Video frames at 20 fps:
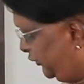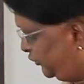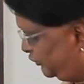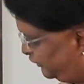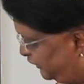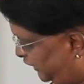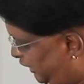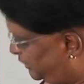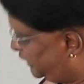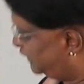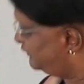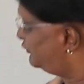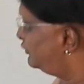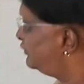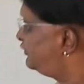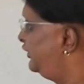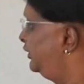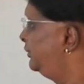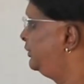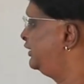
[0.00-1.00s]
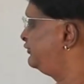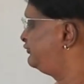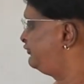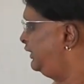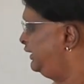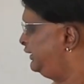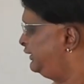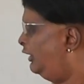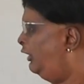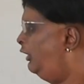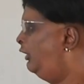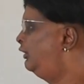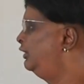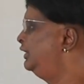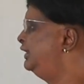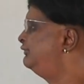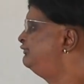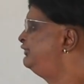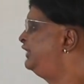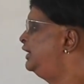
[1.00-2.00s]
2, C by 4, C by 5.
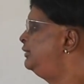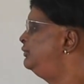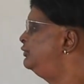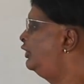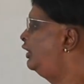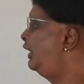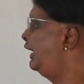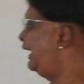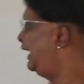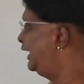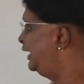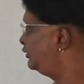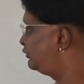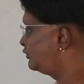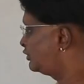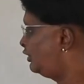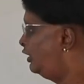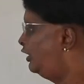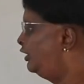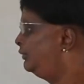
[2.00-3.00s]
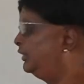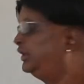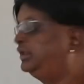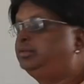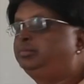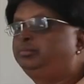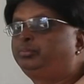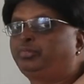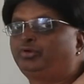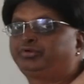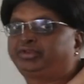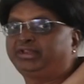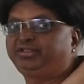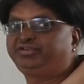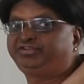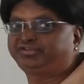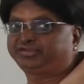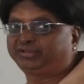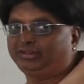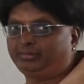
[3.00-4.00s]
All of them have common
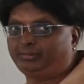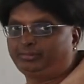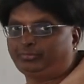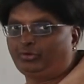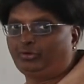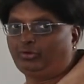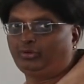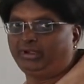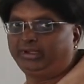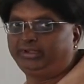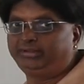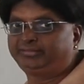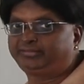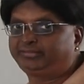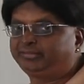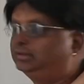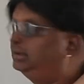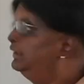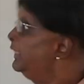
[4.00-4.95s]
potential points.